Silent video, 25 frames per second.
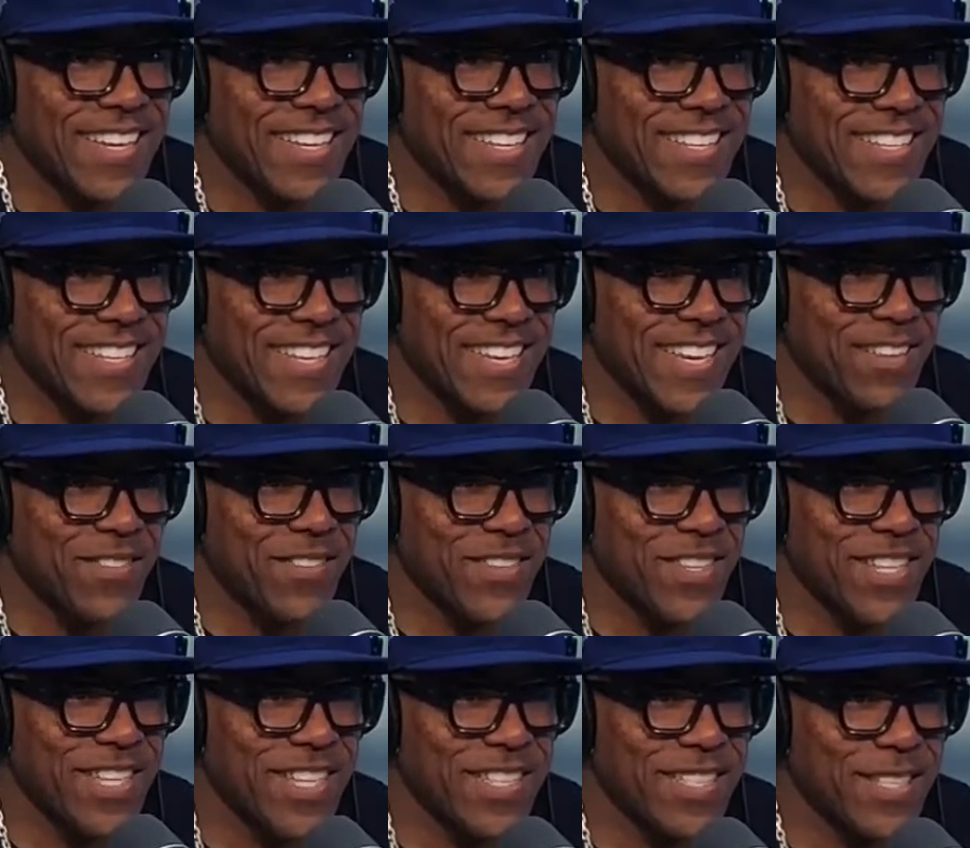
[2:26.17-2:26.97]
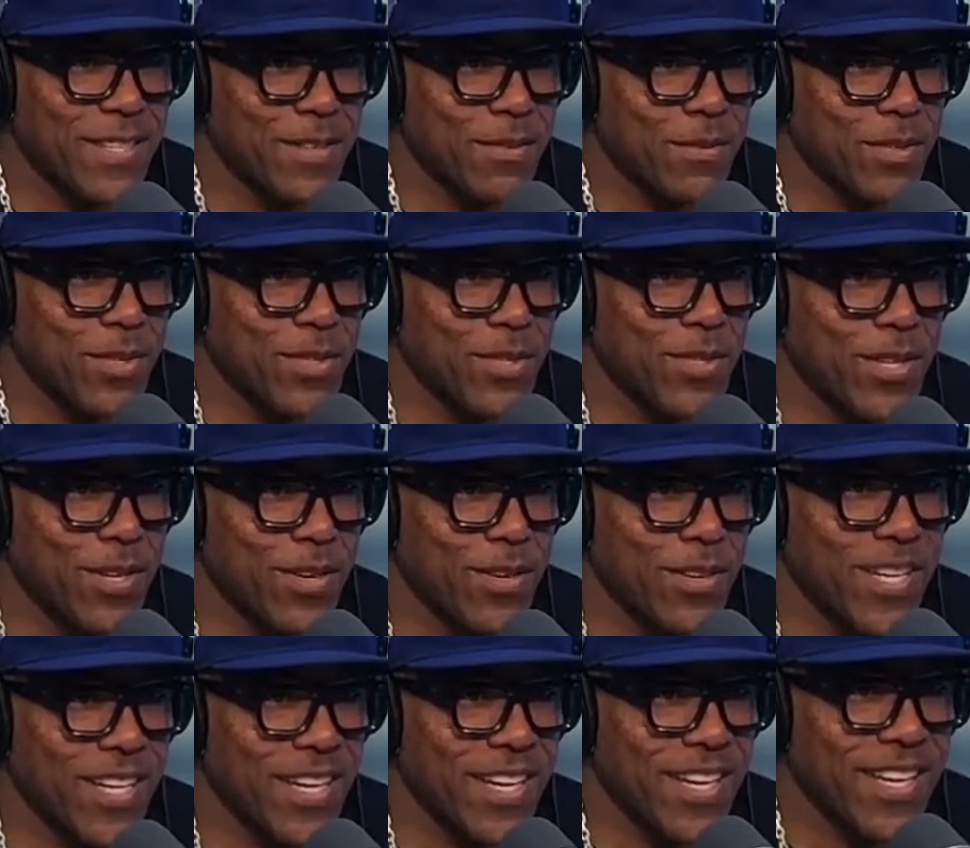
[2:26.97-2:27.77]
Yeah, Vanessa was so
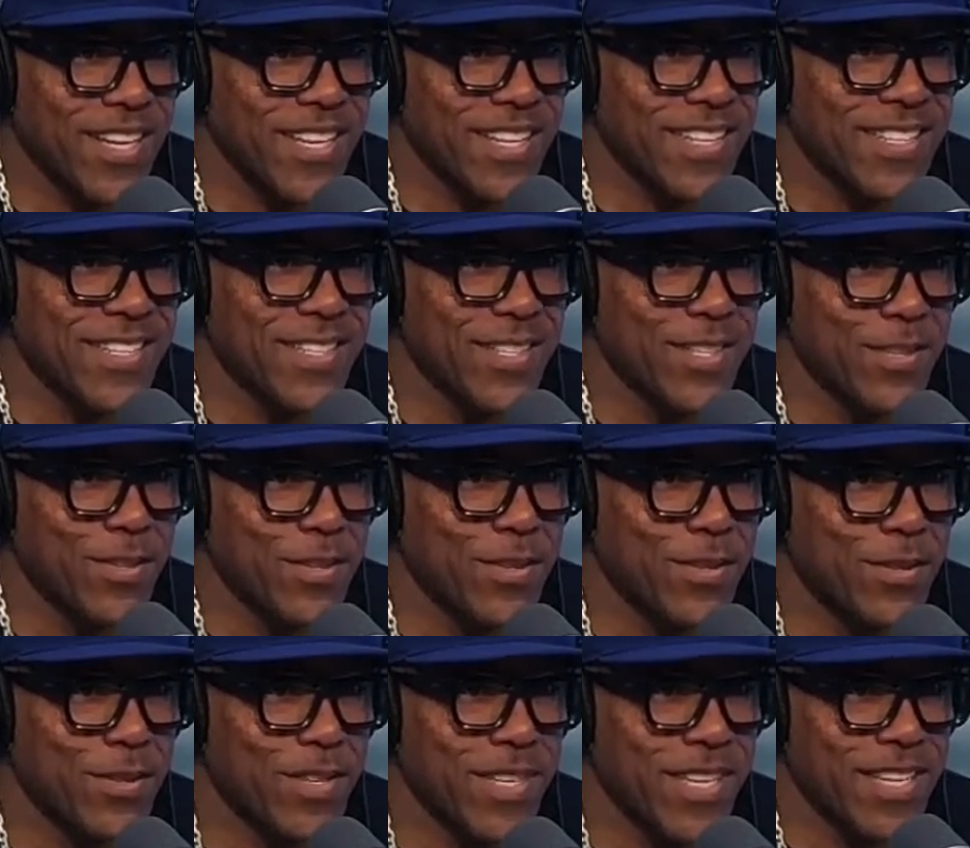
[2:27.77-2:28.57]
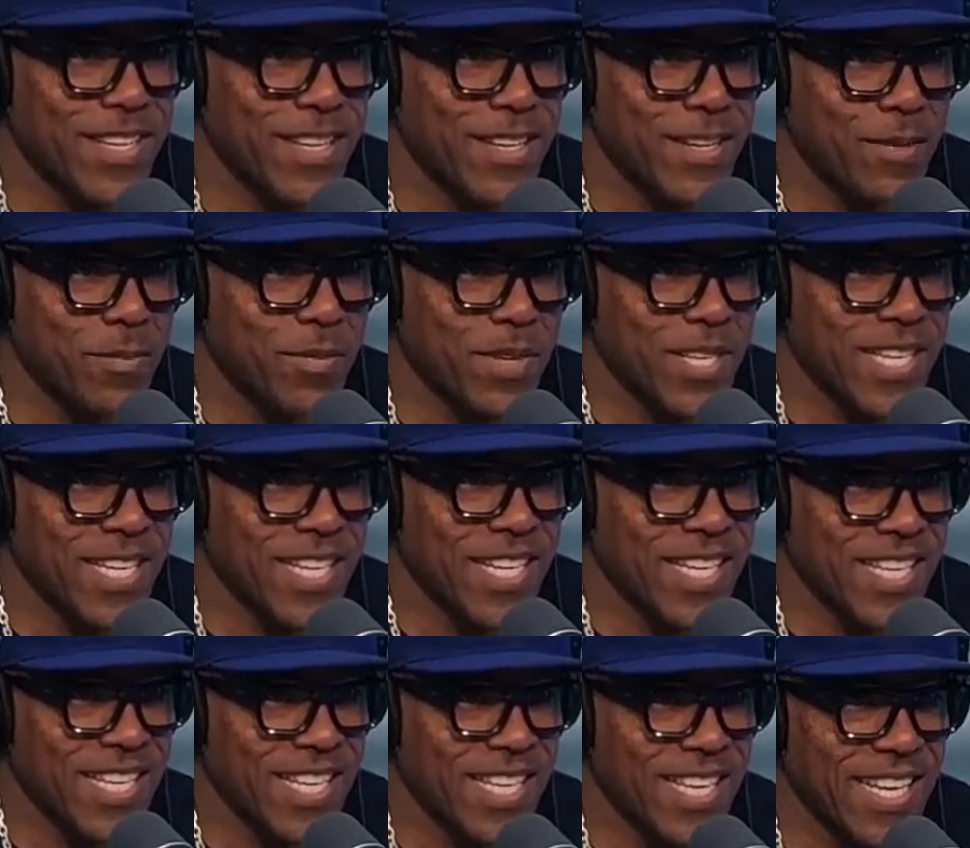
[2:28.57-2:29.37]
kind to get in a
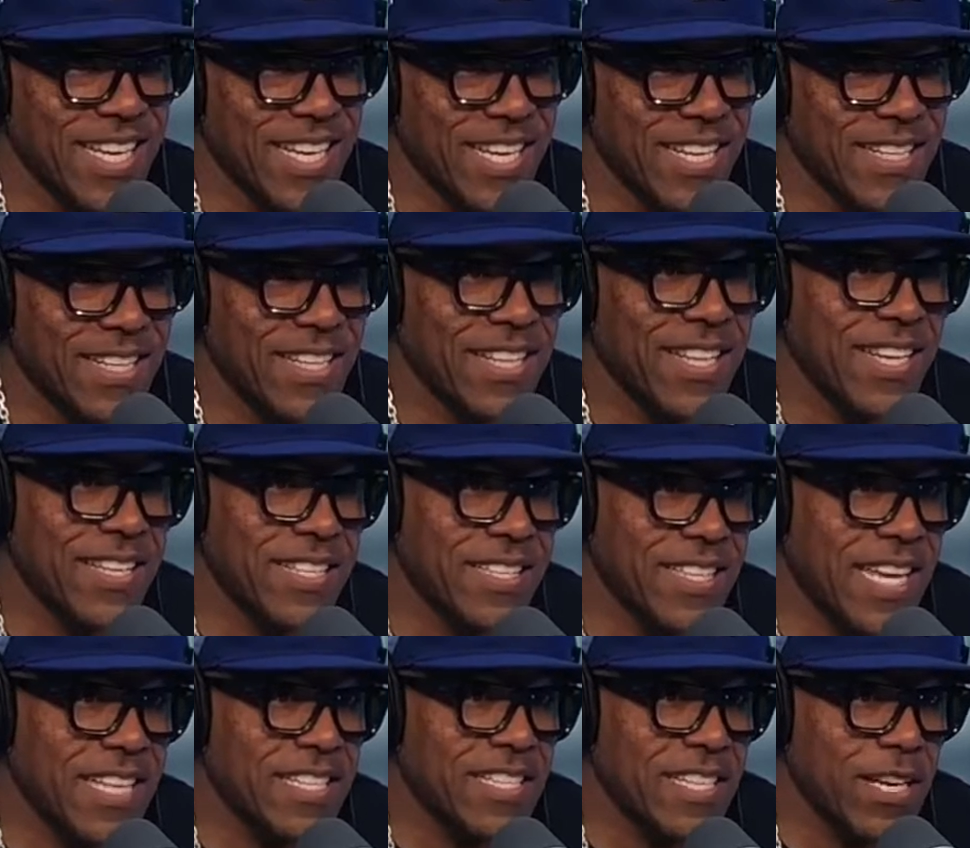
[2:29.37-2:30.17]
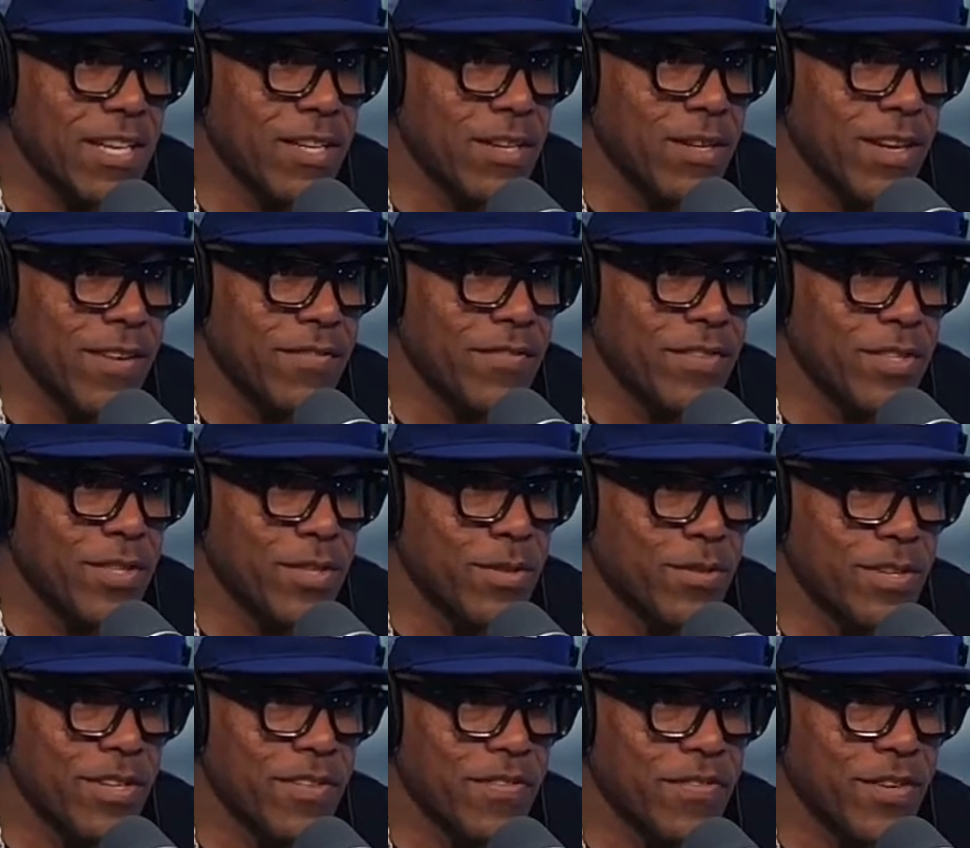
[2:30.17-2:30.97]
bikini, and that's how you have to
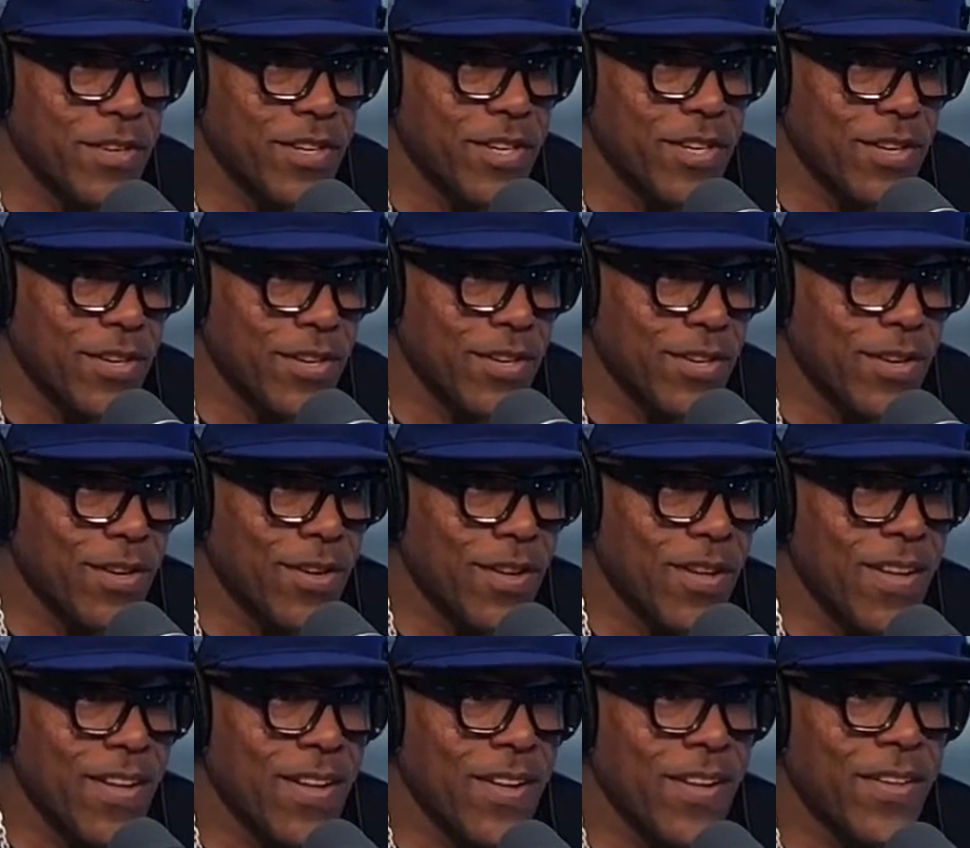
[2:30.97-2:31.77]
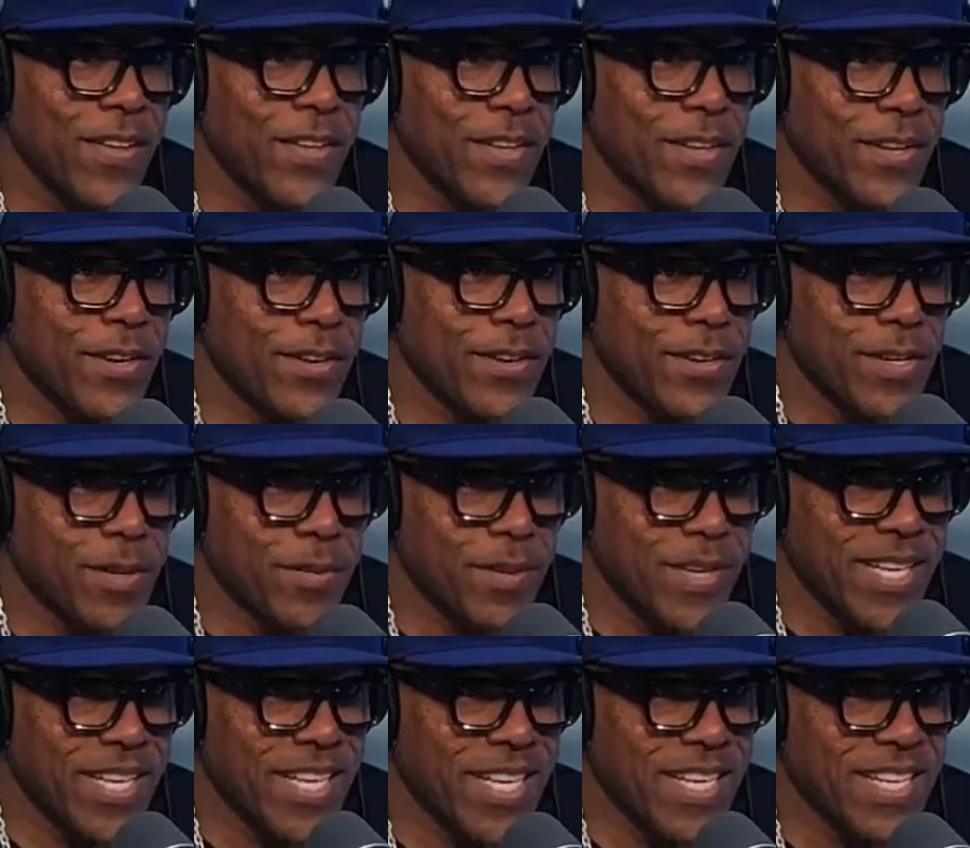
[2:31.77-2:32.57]
do it. If you're a girl, you're in a
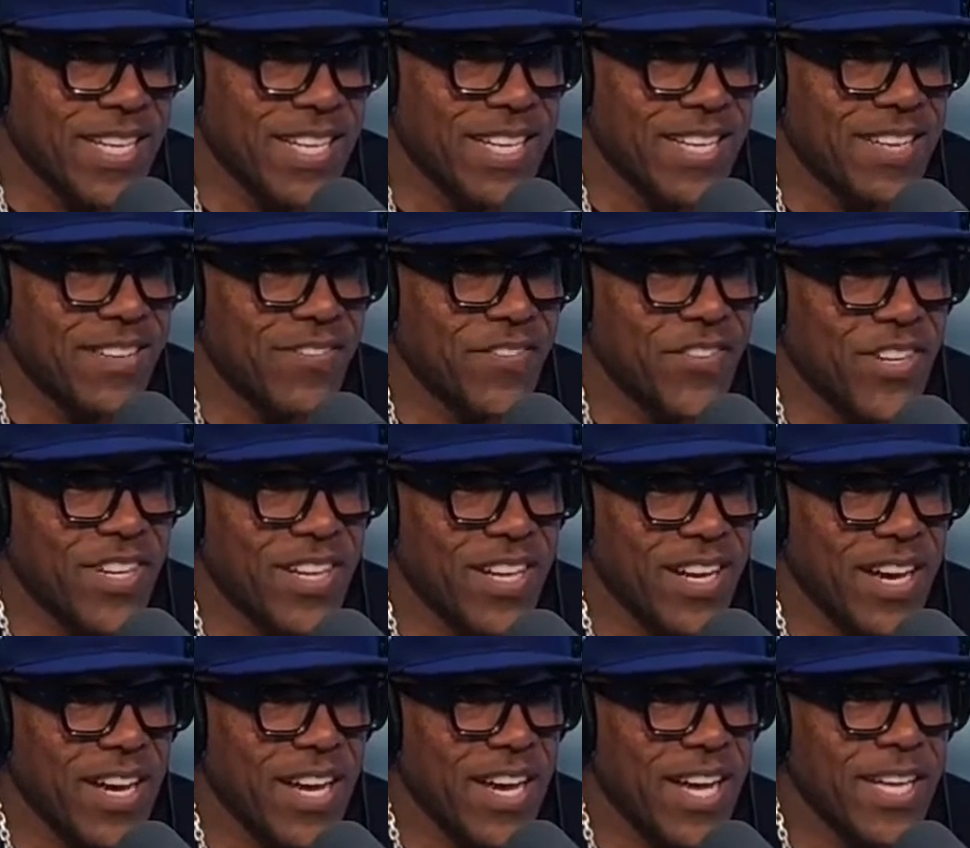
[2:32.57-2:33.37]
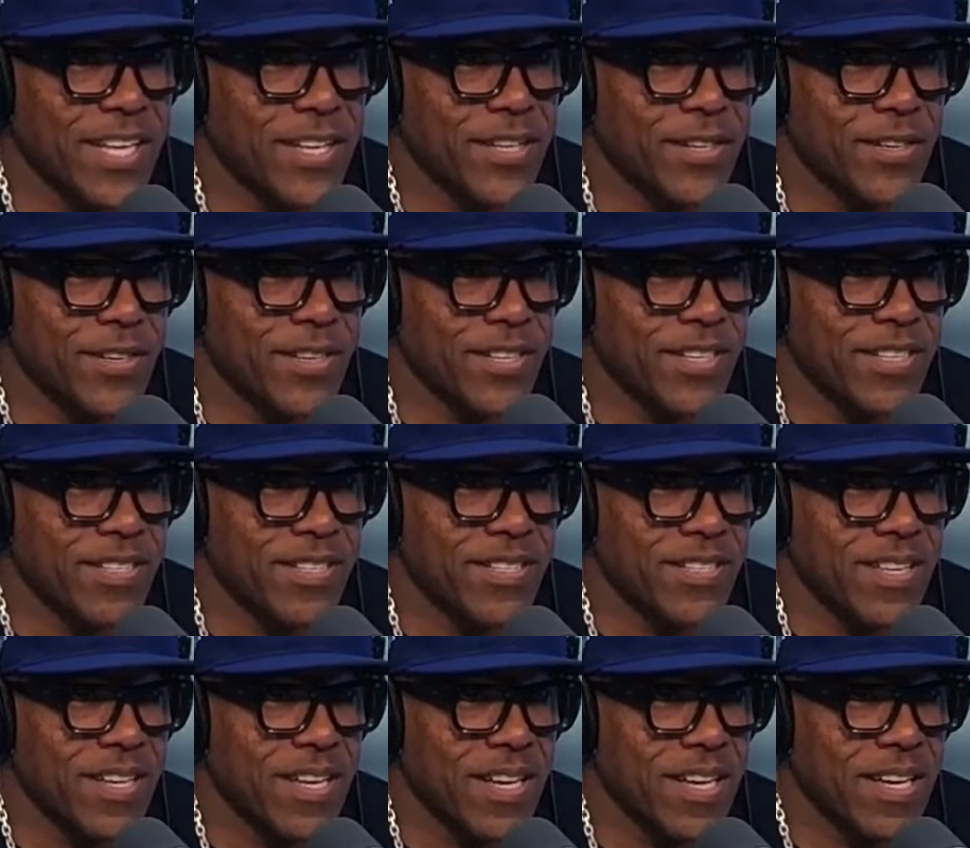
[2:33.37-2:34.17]
bikini, and if you're a guy, you're
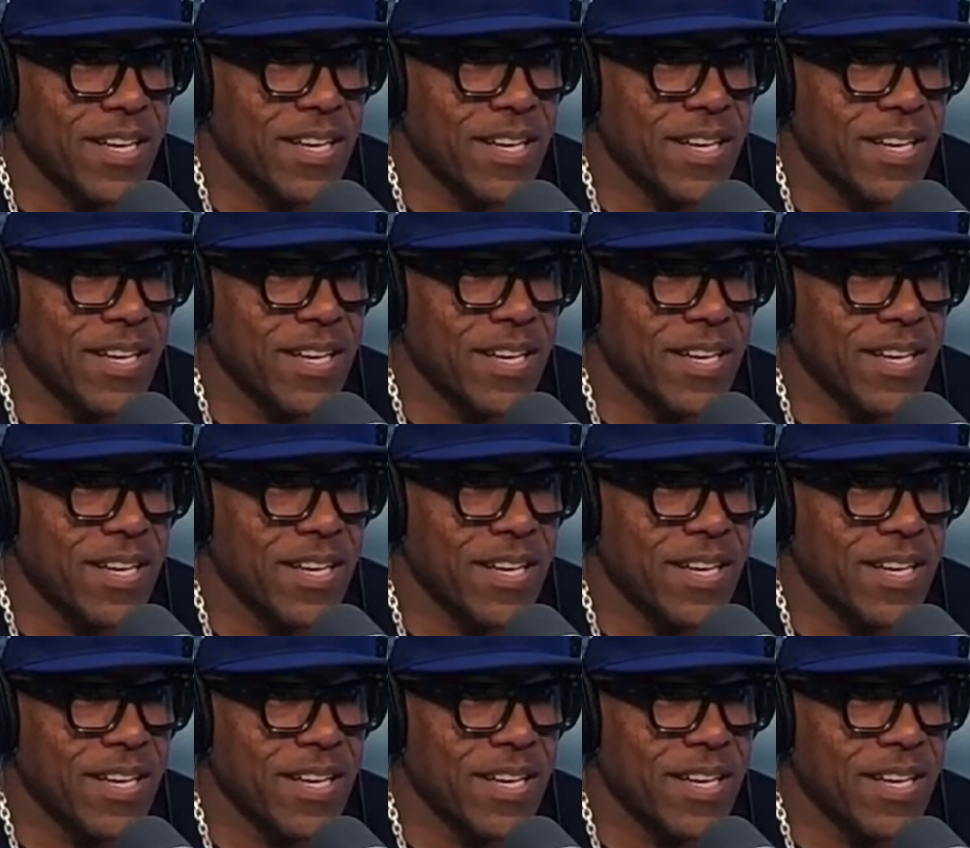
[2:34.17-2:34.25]
in